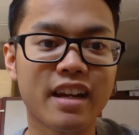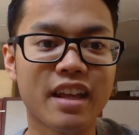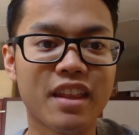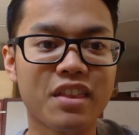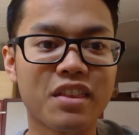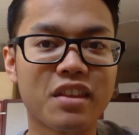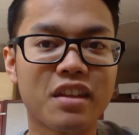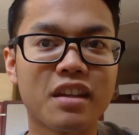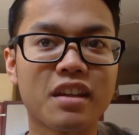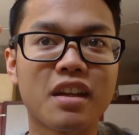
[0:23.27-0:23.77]
I
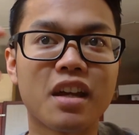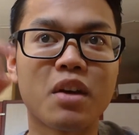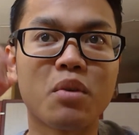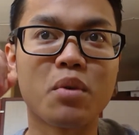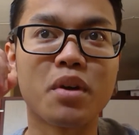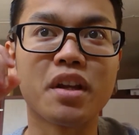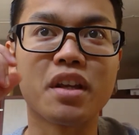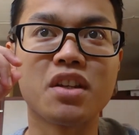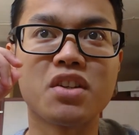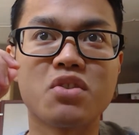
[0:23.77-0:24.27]
think I
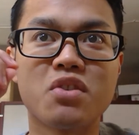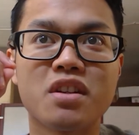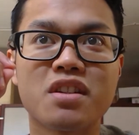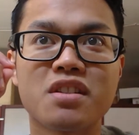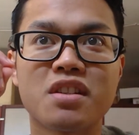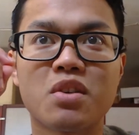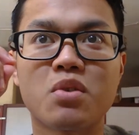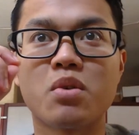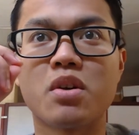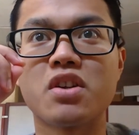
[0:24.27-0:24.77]
want to address
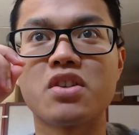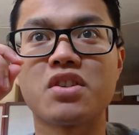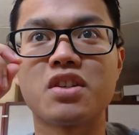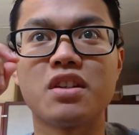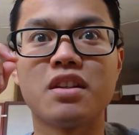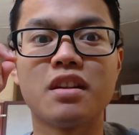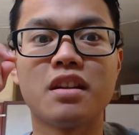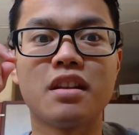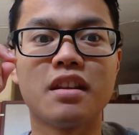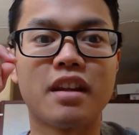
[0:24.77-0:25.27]
the
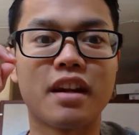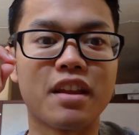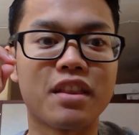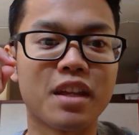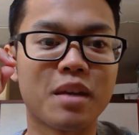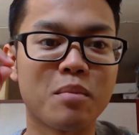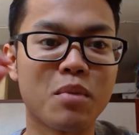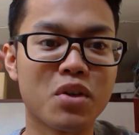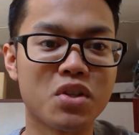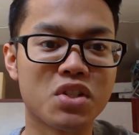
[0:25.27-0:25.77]
question that I
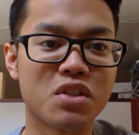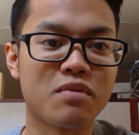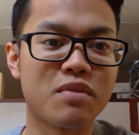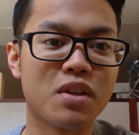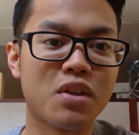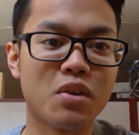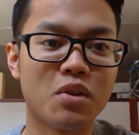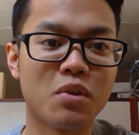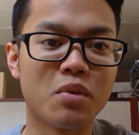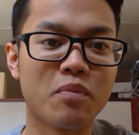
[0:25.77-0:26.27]
think most of
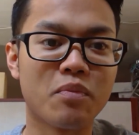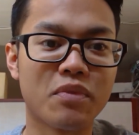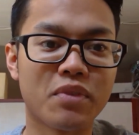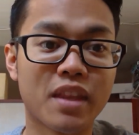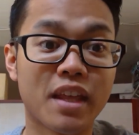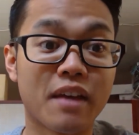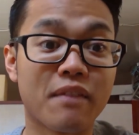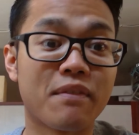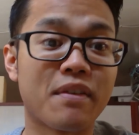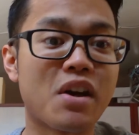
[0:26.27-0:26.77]
you
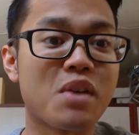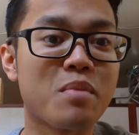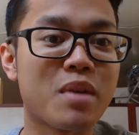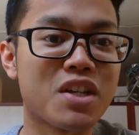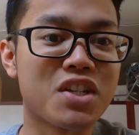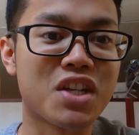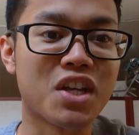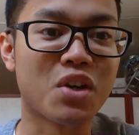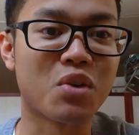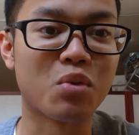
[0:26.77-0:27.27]
that found my
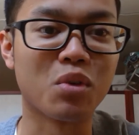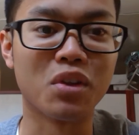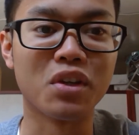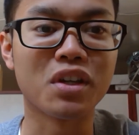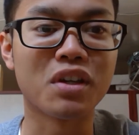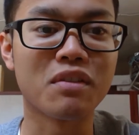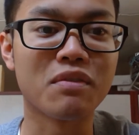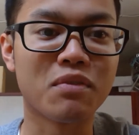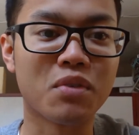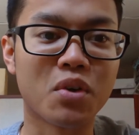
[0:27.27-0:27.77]
channel were
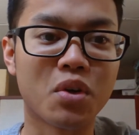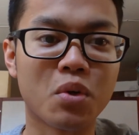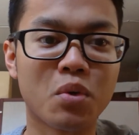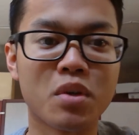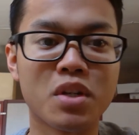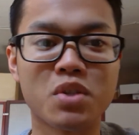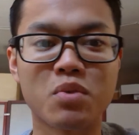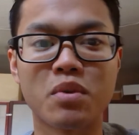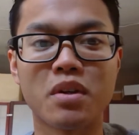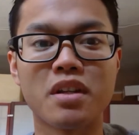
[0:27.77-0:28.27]
looking for,
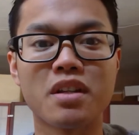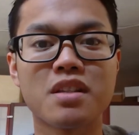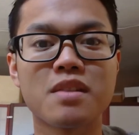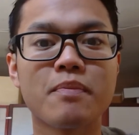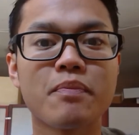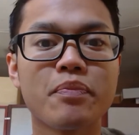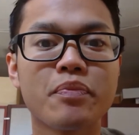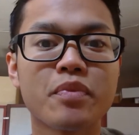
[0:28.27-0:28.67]
which was,